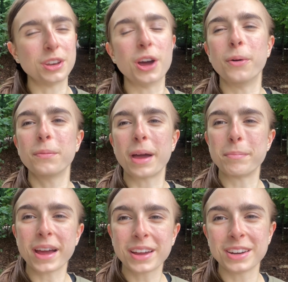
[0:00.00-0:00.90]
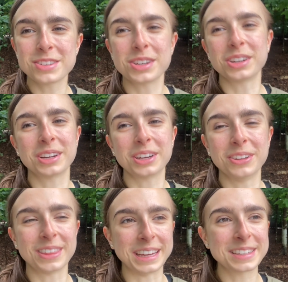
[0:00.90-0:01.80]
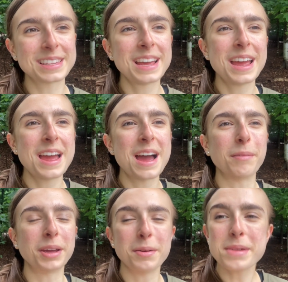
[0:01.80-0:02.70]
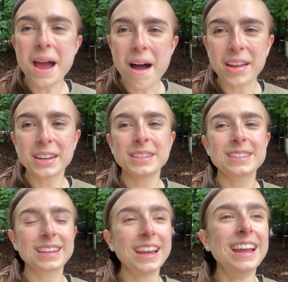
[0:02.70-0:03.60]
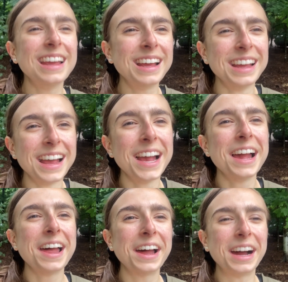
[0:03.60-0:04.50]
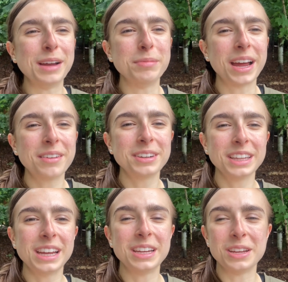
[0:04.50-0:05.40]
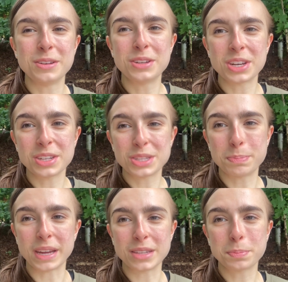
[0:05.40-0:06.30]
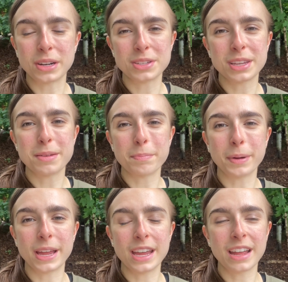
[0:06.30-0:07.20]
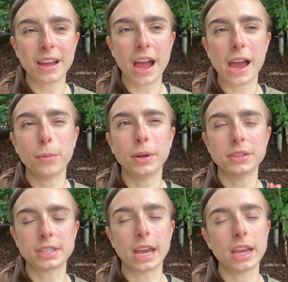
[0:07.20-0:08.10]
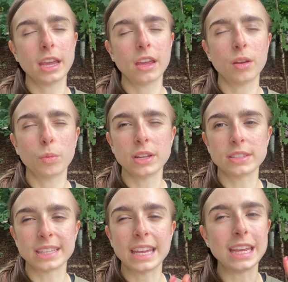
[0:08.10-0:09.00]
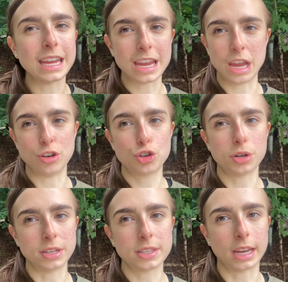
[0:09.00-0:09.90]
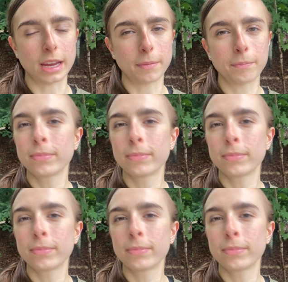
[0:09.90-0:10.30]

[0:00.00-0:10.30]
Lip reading: No, I'm not gonna sugarcoat things. I'm gonna be honest. I'm not really a huge space person, but I will say it was interesting.